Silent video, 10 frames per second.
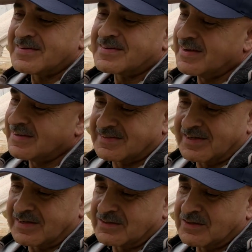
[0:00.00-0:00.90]

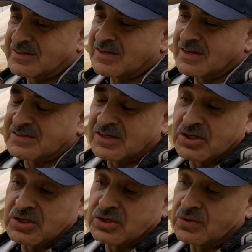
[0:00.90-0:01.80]
Disgusting.
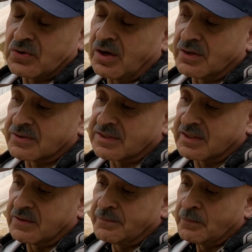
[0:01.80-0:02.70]
And
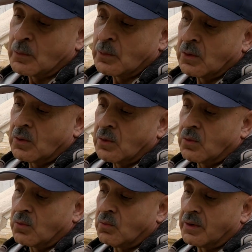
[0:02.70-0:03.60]
honestly,
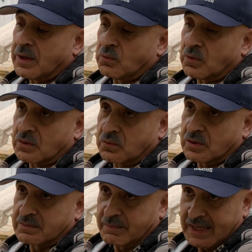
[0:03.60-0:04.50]
when I work
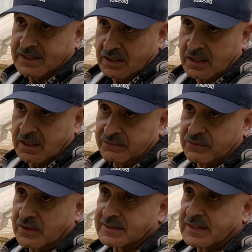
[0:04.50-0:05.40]
with my client,
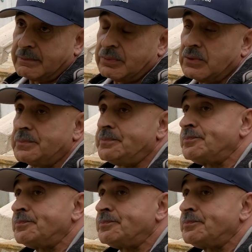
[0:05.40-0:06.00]
for example,